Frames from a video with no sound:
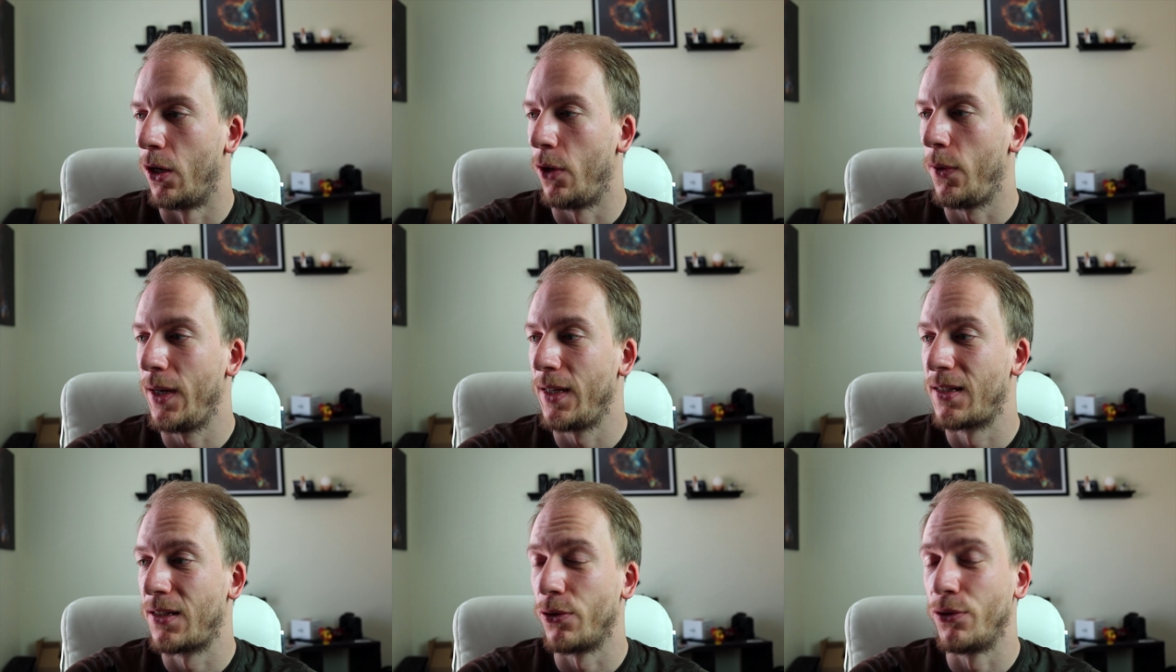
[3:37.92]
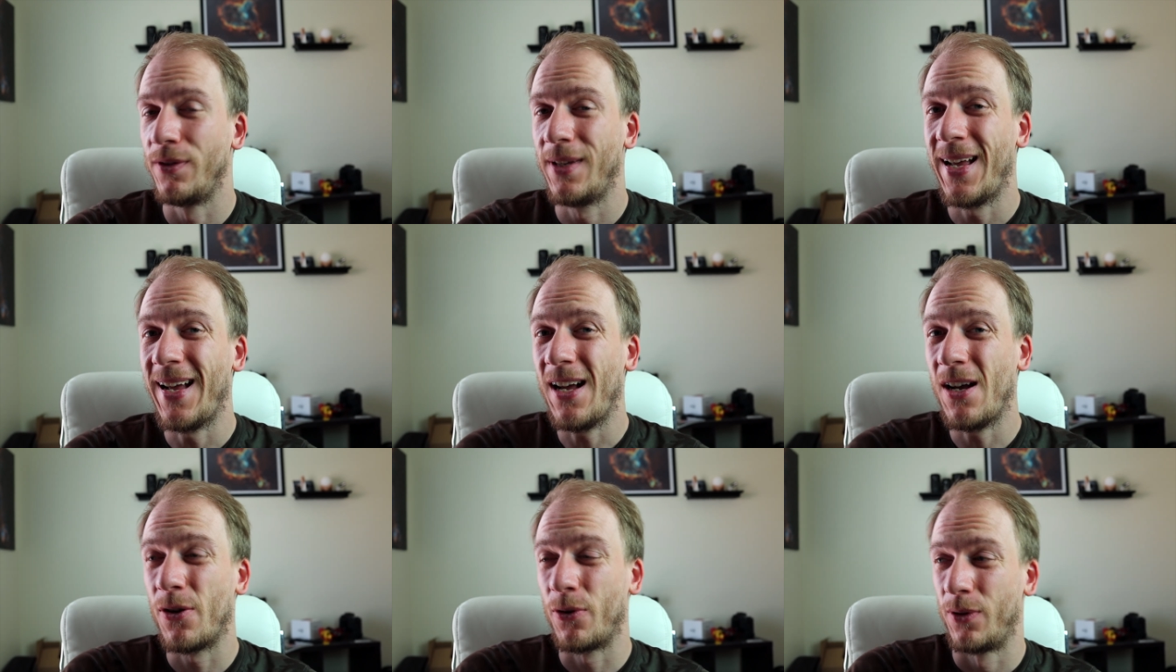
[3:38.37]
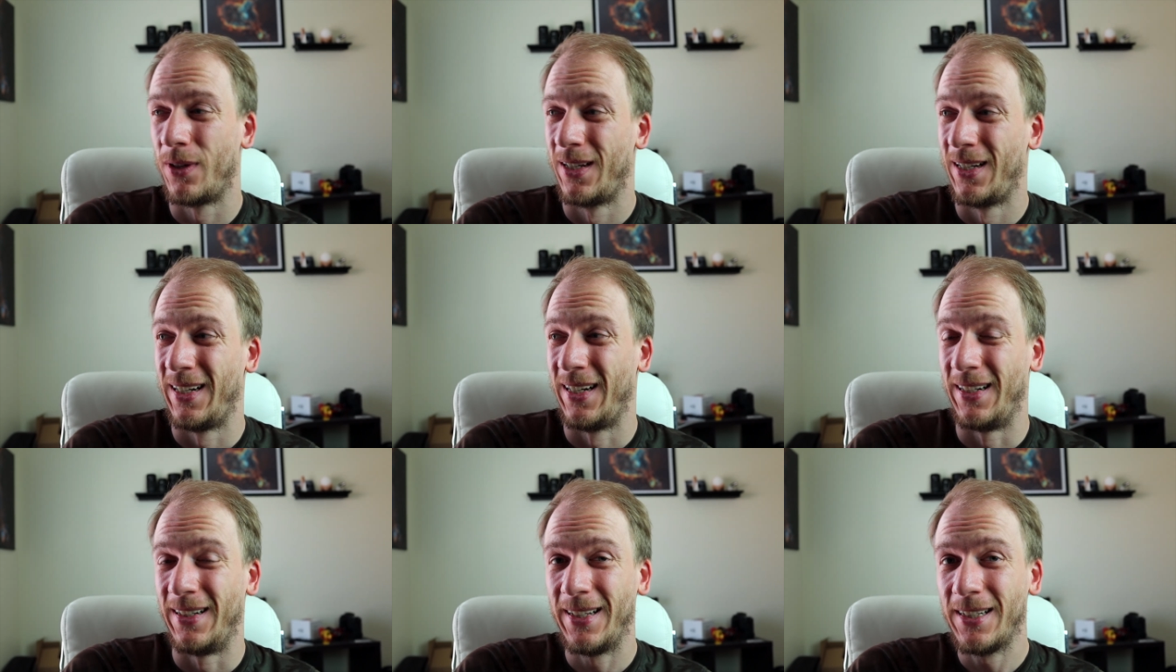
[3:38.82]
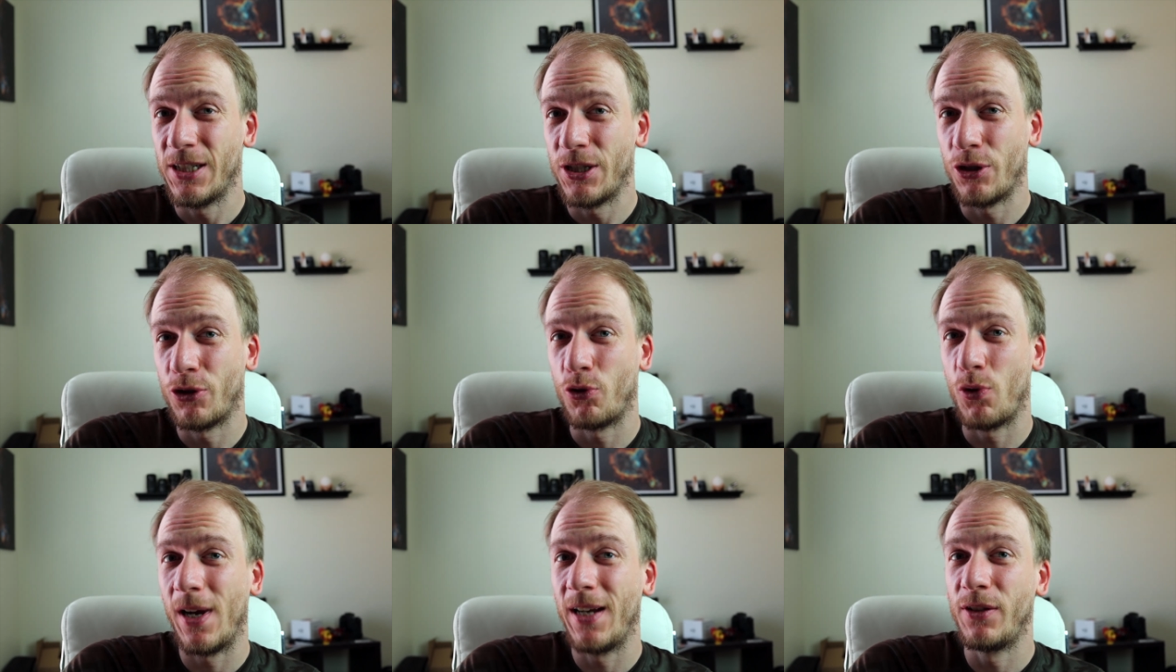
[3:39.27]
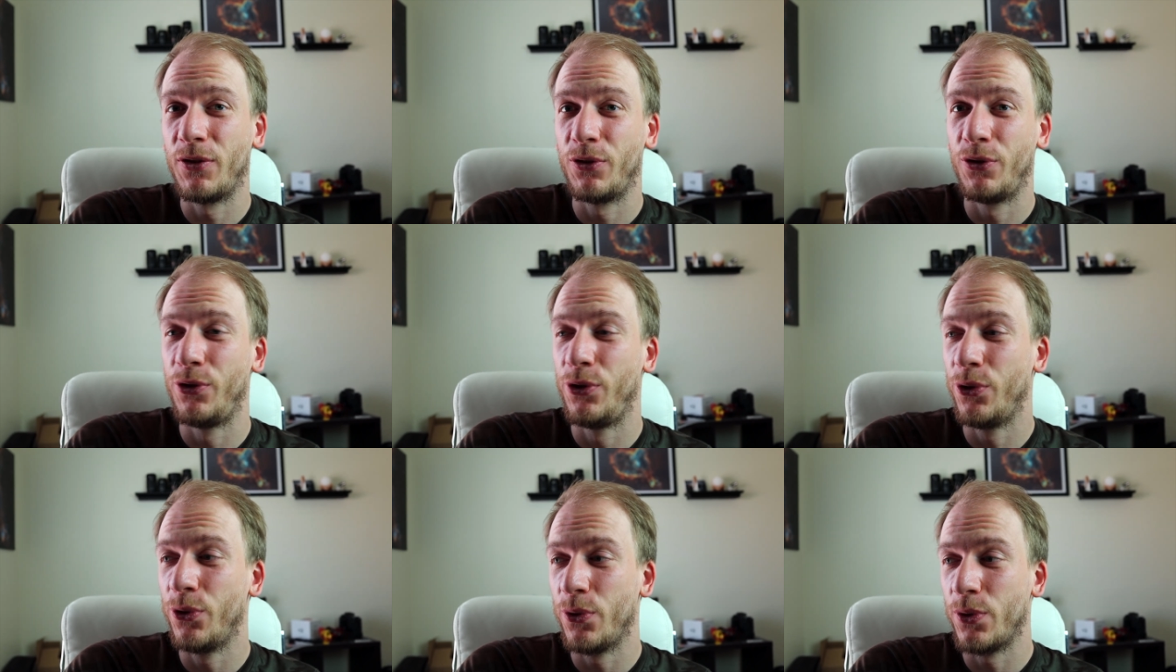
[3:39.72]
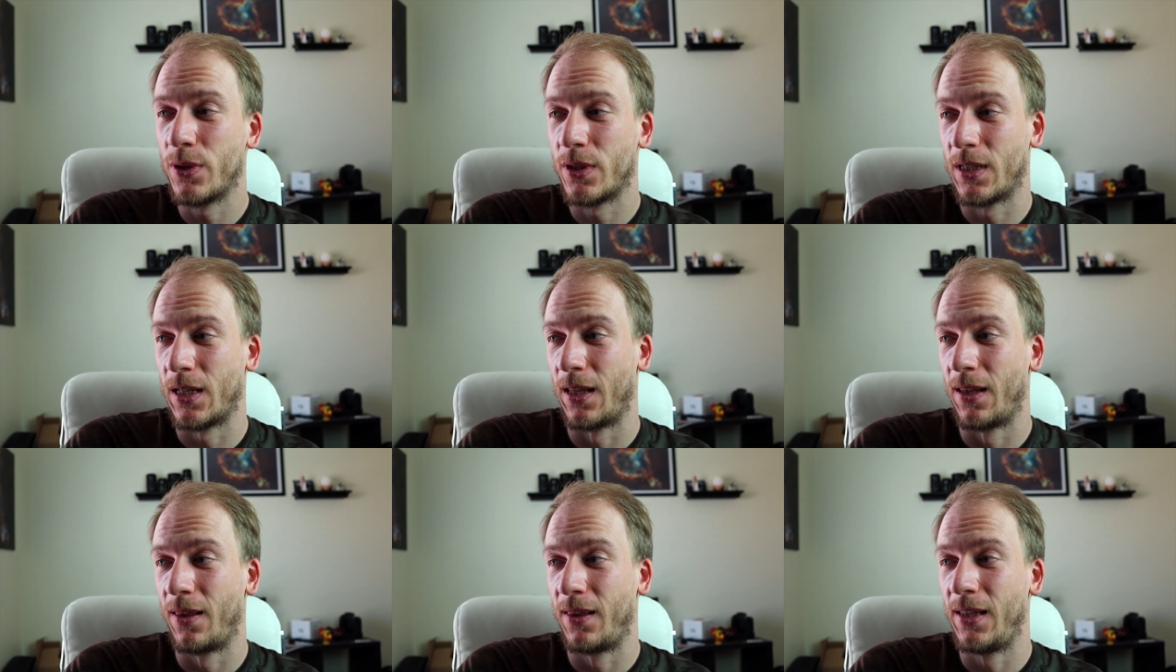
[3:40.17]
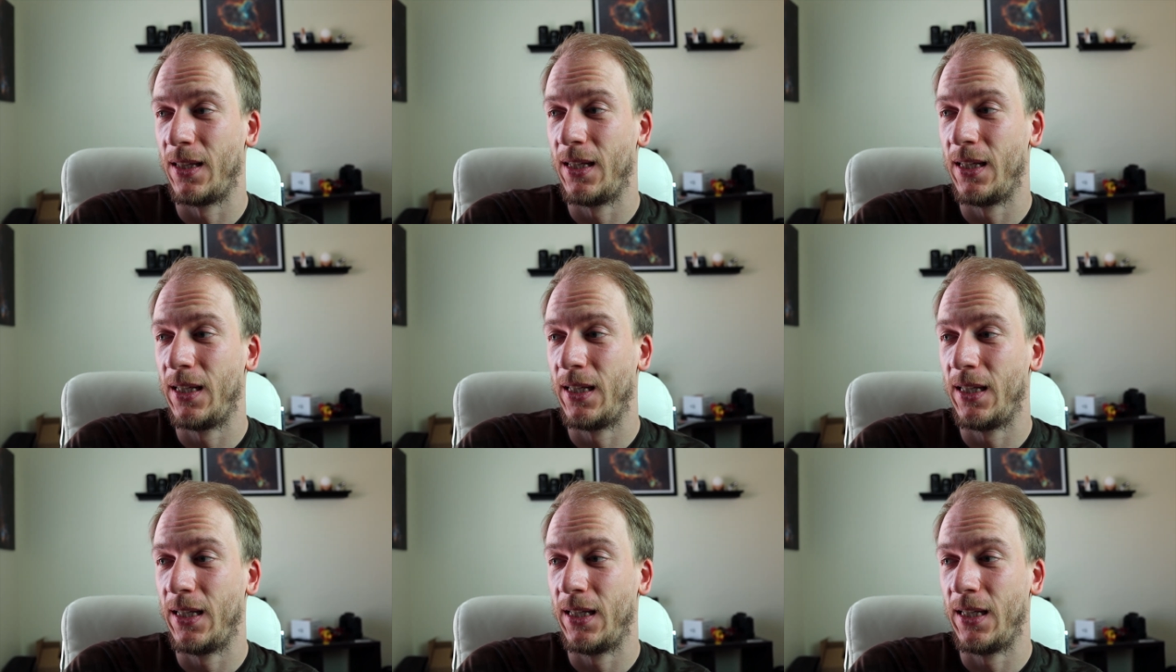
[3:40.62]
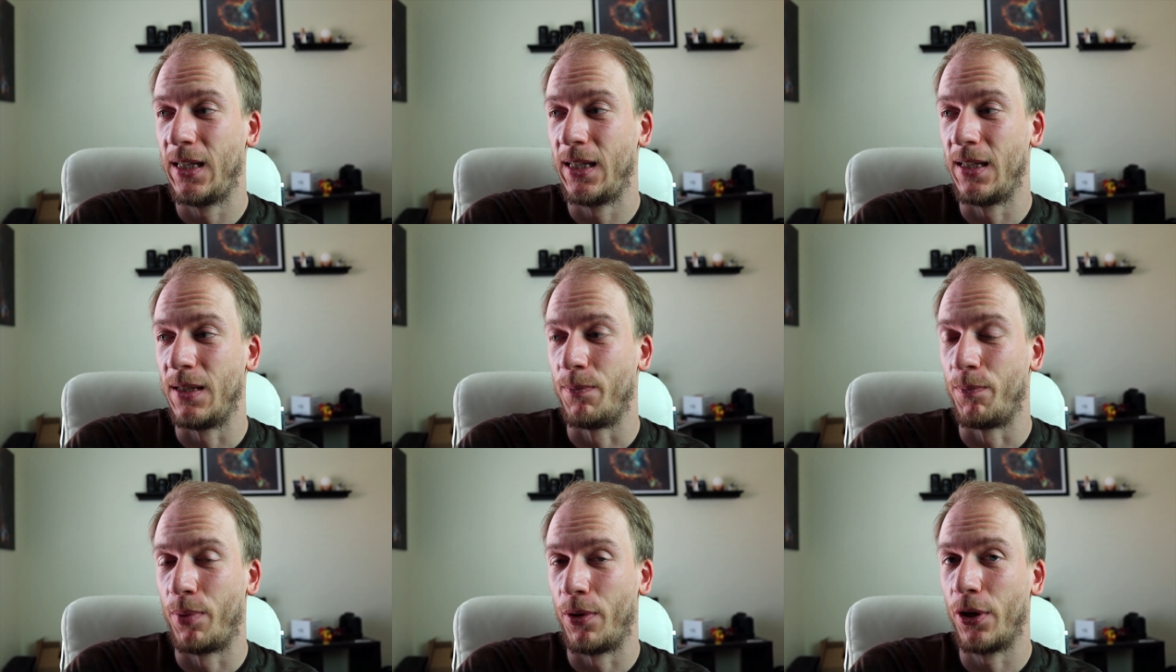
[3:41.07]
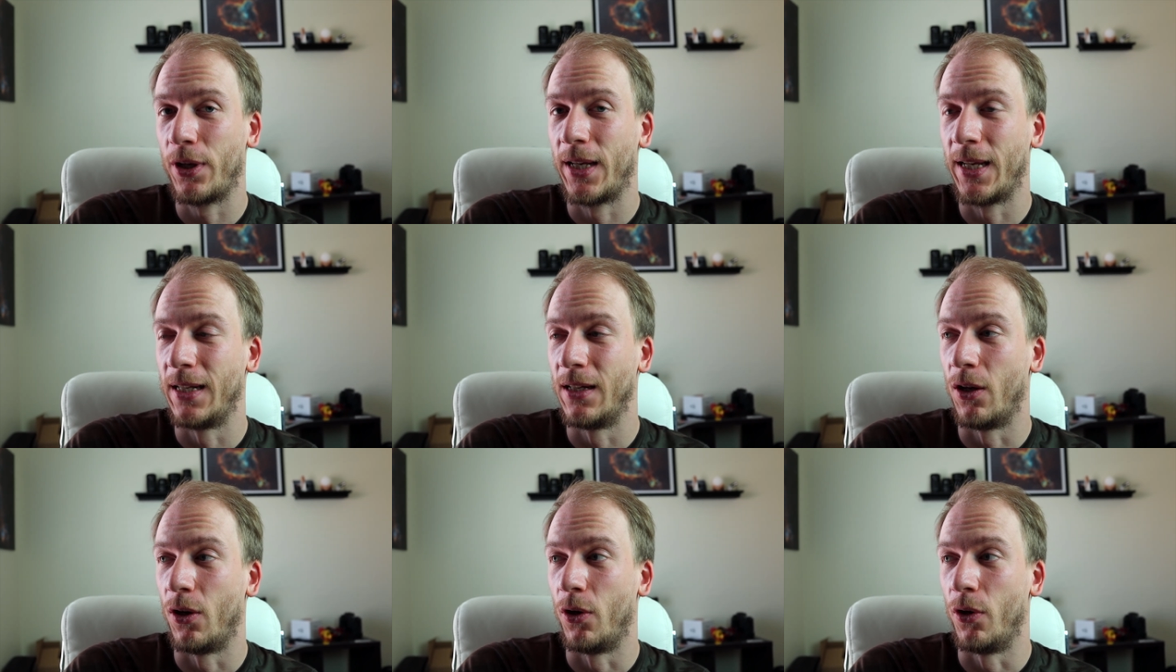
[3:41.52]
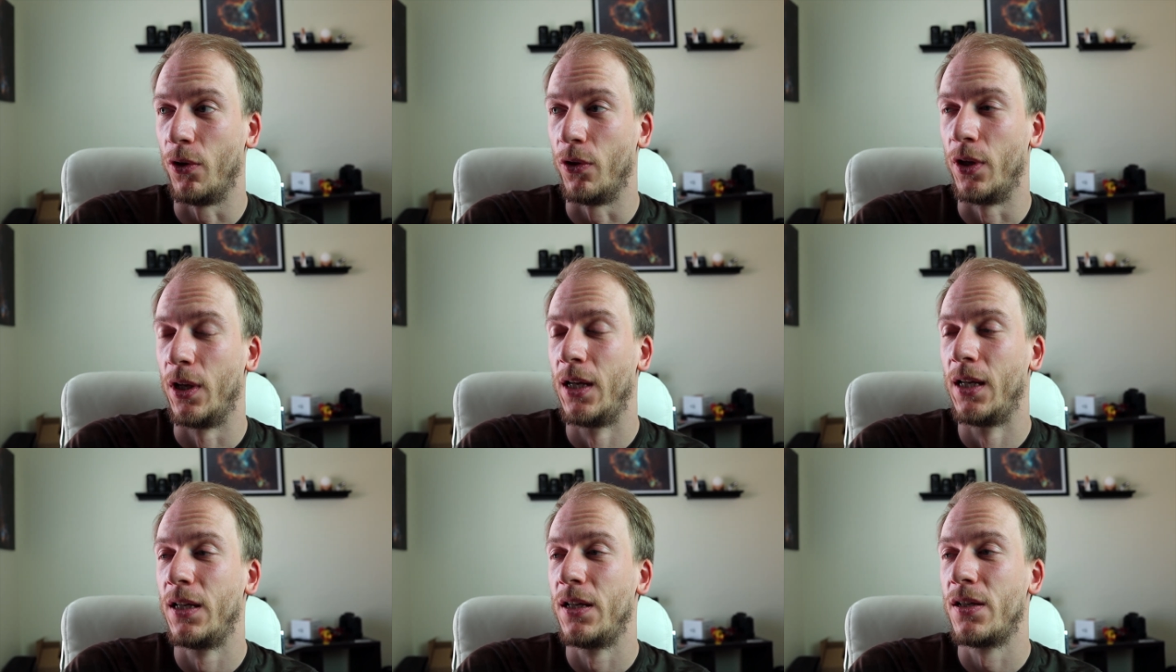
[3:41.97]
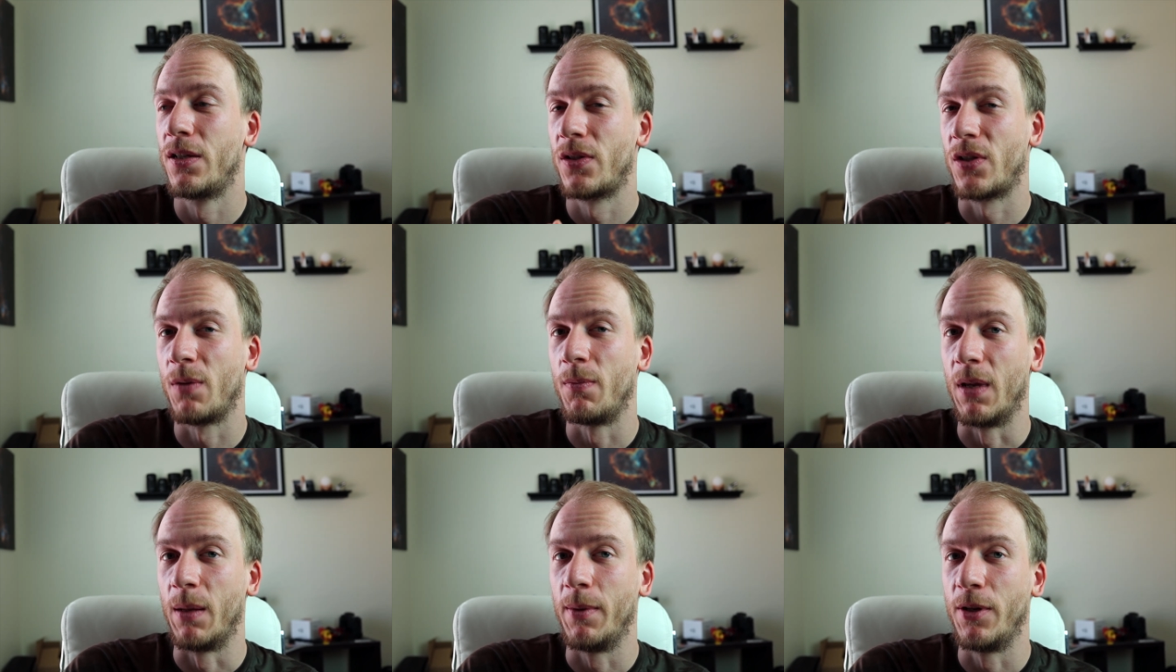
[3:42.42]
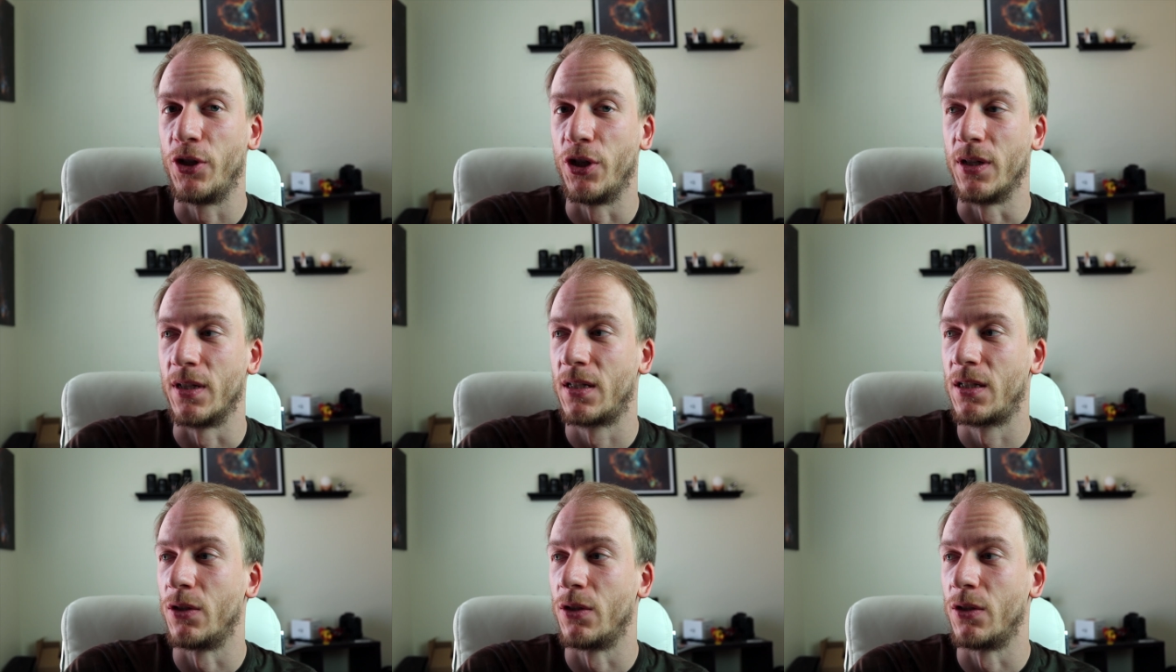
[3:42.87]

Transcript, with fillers: All right, so now let's try to use the plugin on some images.